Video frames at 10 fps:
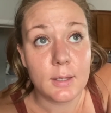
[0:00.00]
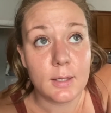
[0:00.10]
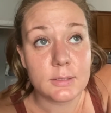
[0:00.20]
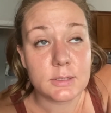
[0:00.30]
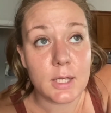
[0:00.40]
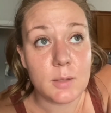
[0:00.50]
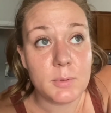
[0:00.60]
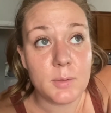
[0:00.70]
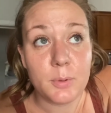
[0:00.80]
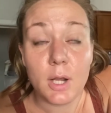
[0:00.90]
it's going to
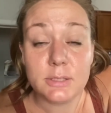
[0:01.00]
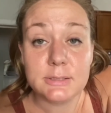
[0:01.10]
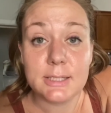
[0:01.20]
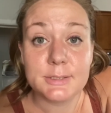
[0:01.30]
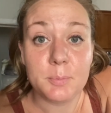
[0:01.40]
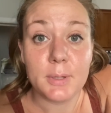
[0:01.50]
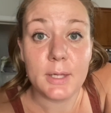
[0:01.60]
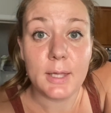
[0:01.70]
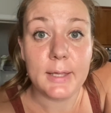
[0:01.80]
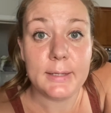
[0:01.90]
be a process, but
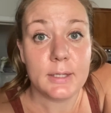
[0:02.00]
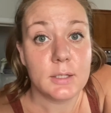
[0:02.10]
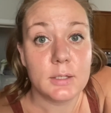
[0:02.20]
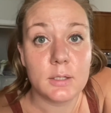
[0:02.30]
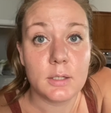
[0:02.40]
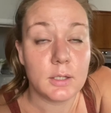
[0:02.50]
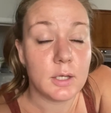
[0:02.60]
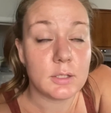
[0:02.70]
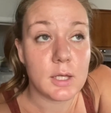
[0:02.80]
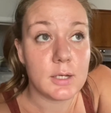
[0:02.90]
hey, you
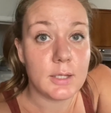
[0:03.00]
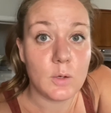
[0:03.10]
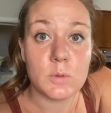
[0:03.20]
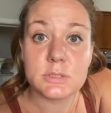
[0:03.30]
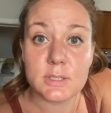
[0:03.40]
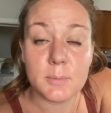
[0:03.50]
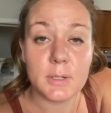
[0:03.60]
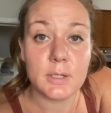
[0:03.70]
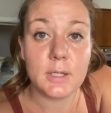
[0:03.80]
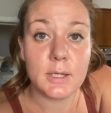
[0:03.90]
just got to take one step at
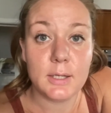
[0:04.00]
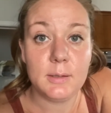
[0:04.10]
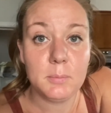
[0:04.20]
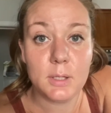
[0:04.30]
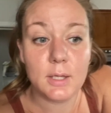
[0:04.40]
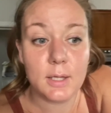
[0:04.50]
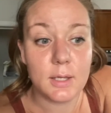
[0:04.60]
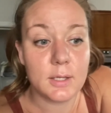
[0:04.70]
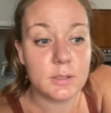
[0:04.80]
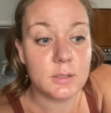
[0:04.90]
a time
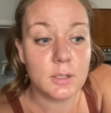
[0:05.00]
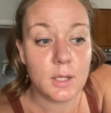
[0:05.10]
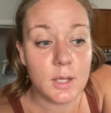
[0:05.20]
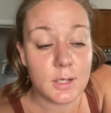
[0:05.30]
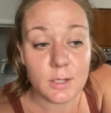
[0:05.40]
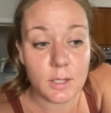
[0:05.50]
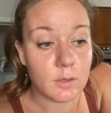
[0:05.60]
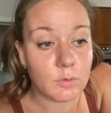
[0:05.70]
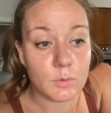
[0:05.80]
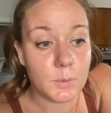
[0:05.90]
and get
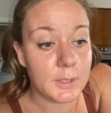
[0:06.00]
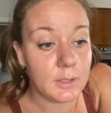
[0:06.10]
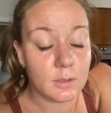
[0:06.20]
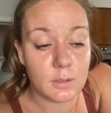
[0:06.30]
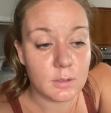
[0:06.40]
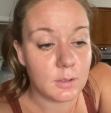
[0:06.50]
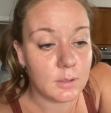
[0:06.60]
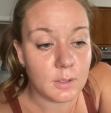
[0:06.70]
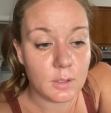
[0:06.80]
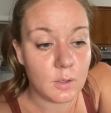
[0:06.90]
through it,
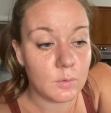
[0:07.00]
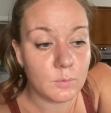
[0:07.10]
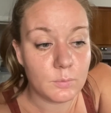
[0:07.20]
you know,